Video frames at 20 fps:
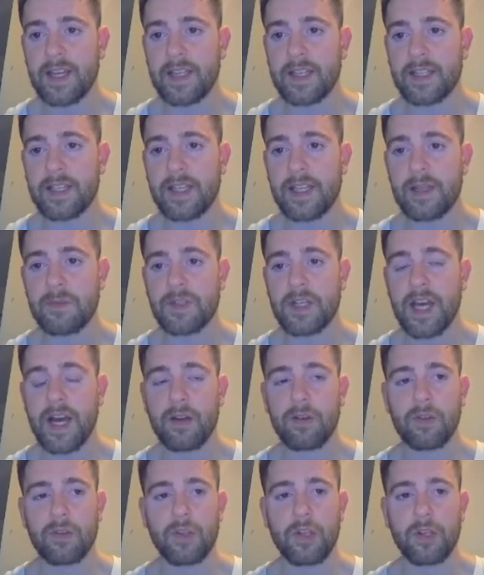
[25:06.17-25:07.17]
It came down
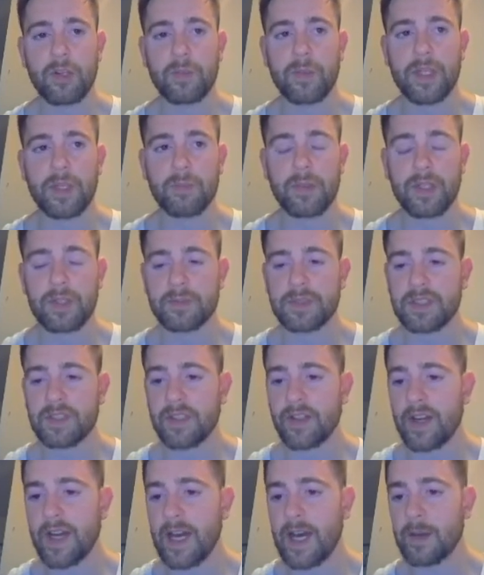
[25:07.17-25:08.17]
a little bit, but I'm
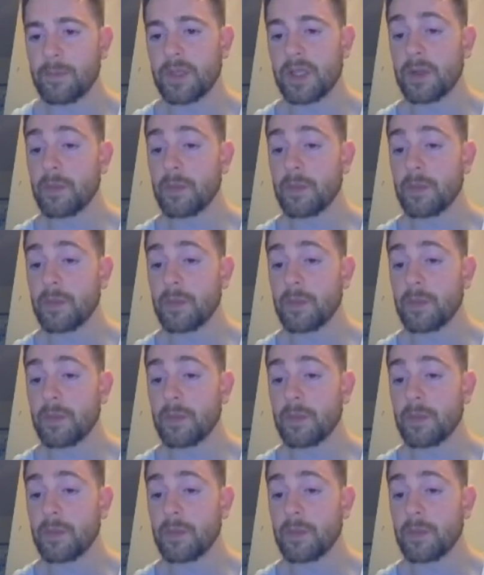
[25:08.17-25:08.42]
still happy